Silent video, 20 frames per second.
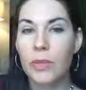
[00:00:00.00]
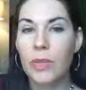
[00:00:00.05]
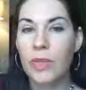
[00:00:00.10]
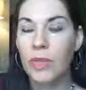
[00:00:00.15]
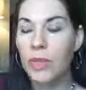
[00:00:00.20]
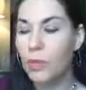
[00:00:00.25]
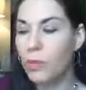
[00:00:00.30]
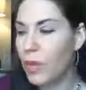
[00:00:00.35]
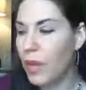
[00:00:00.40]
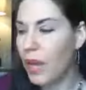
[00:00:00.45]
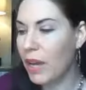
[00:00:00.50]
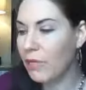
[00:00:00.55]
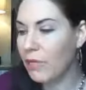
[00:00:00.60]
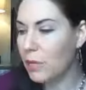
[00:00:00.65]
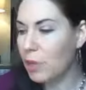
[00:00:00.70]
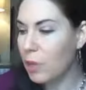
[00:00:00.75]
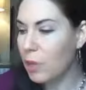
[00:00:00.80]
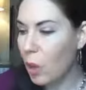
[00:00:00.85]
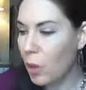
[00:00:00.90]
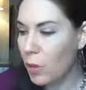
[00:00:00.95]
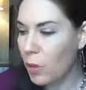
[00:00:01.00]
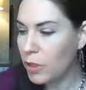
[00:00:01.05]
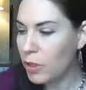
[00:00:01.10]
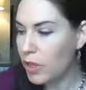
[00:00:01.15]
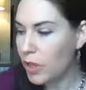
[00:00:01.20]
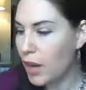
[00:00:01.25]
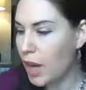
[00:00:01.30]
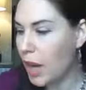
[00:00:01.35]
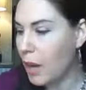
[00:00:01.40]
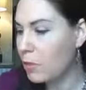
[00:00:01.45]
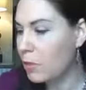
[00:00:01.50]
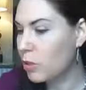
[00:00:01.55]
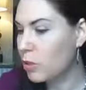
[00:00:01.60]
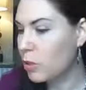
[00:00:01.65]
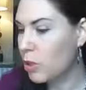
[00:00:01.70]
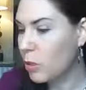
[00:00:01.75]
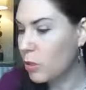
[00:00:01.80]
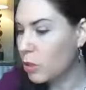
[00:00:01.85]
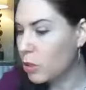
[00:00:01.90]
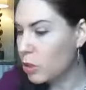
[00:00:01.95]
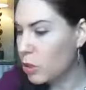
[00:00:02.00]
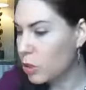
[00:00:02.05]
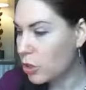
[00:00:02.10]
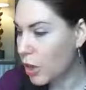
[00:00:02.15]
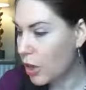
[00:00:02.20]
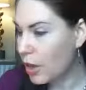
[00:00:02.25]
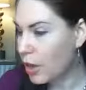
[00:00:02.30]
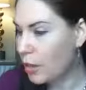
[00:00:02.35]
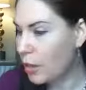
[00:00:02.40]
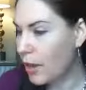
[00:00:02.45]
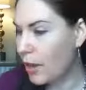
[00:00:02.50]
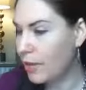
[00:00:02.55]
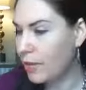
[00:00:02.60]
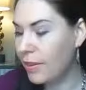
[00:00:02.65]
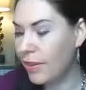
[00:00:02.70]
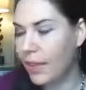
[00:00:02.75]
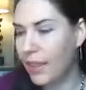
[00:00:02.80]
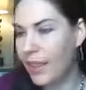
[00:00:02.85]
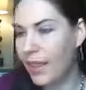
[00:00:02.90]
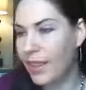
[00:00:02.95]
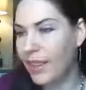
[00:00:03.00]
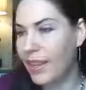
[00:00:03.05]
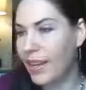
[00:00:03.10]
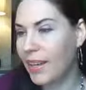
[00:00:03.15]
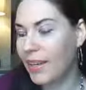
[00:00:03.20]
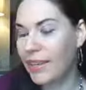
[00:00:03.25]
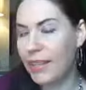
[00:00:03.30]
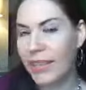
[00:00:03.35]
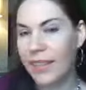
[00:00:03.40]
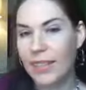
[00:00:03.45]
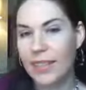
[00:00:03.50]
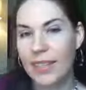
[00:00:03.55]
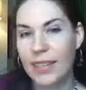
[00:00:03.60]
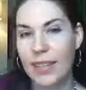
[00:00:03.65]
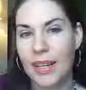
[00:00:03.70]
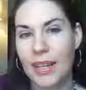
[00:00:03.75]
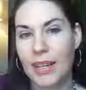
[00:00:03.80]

We have so much in common, so much to talk about that it's